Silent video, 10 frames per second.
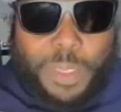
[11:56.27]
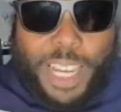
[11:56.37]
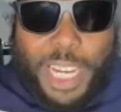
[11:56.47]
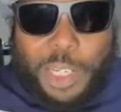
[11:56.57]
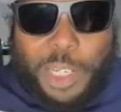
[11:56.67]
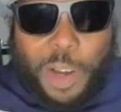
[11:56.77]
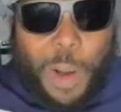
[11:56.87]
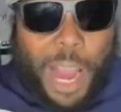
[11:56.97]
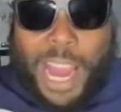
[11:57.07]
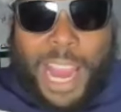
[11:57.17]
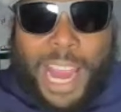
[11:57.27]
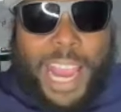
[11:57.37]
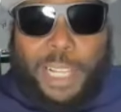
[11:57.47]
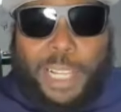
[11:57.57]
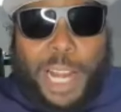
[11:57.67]
and you know, I, I
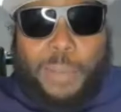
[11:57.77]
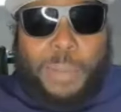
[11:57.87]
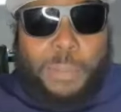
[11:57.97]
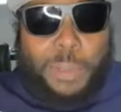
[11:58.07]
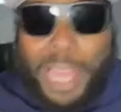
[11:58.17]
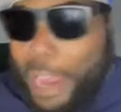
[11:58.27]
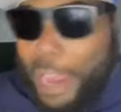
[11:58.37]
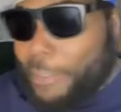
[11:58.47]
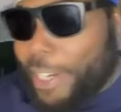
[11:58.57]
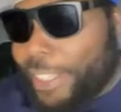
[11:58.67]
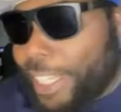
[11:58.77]
had a lot of people laughing at